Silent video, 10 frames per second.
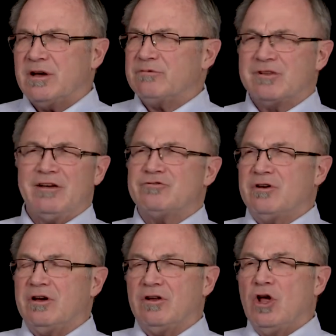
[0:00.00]
I was
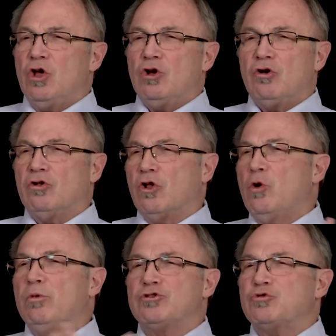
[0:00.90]
lecturing on
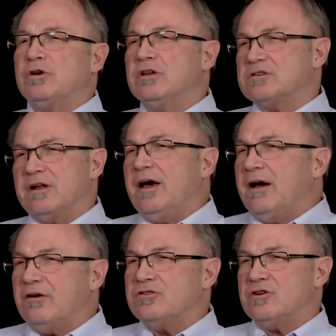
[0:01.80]
global trends in
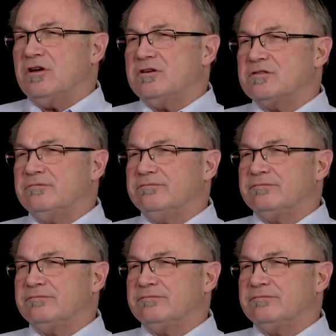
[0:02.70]
higher education.